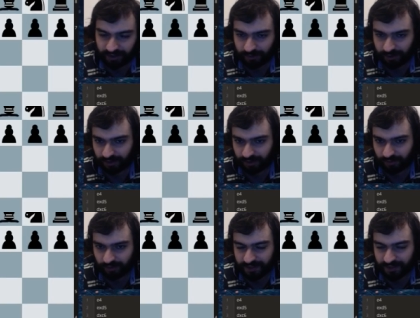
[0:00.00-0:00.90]
I think I
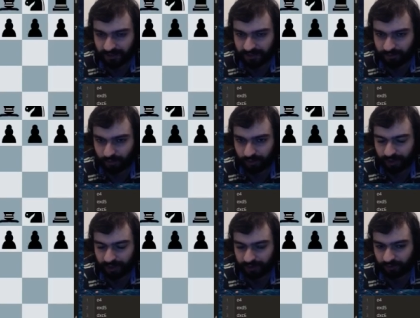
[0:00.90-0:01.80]
would say it's more
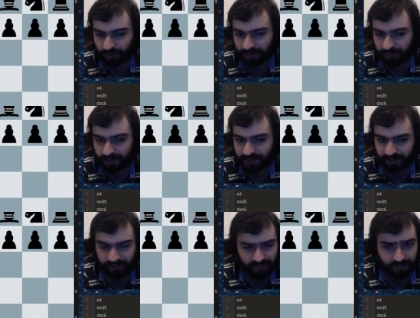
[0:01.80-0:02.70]
than
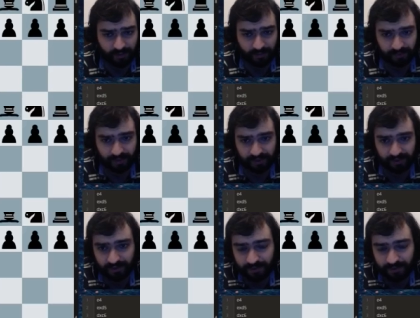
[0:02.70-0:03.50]
20% of the population.